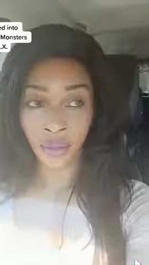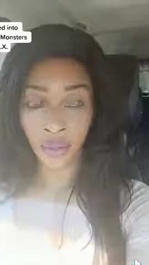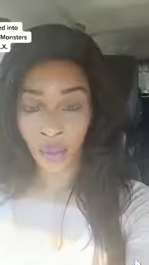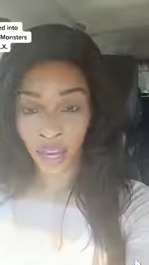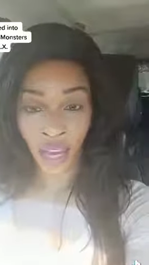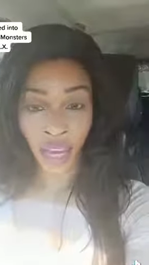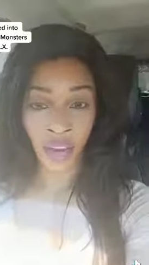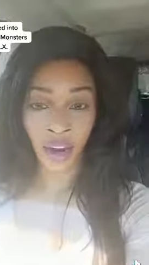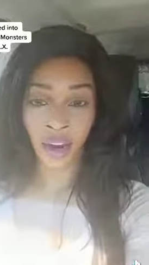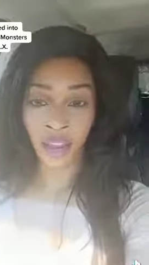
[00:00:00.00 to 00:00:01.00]
red
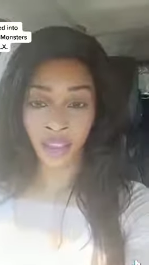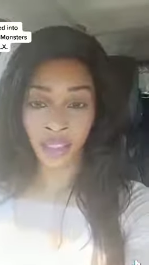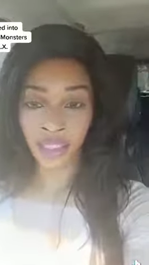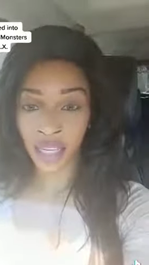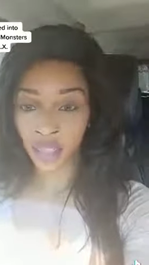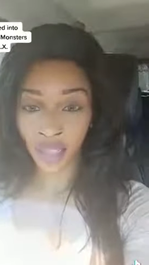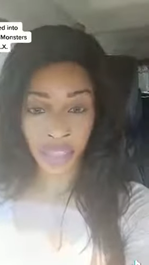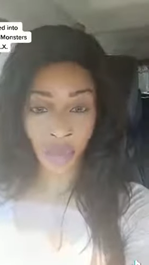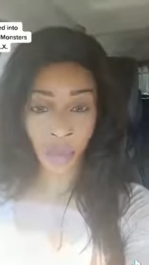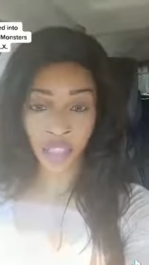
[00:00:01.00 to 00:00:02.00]
hair and the skin
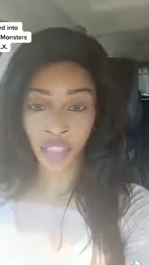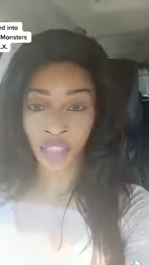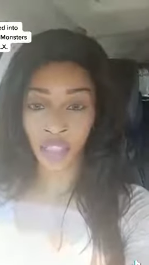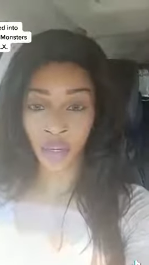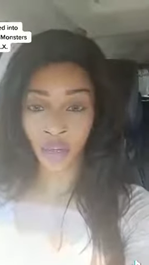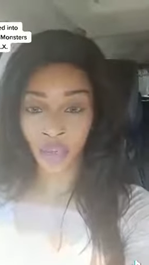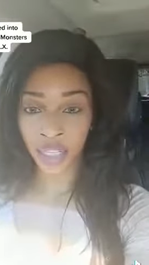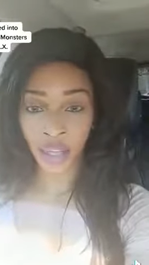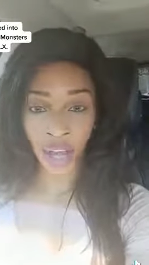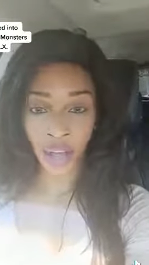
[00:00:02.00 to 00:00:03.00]
transformation to the
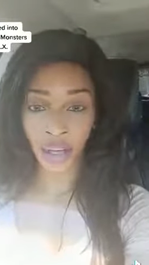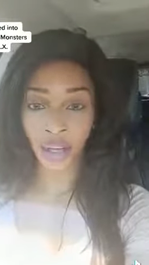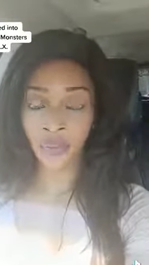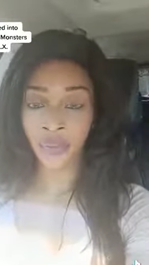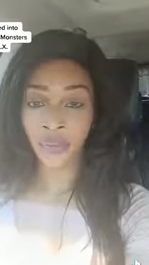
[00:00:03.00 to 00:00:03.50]
green color,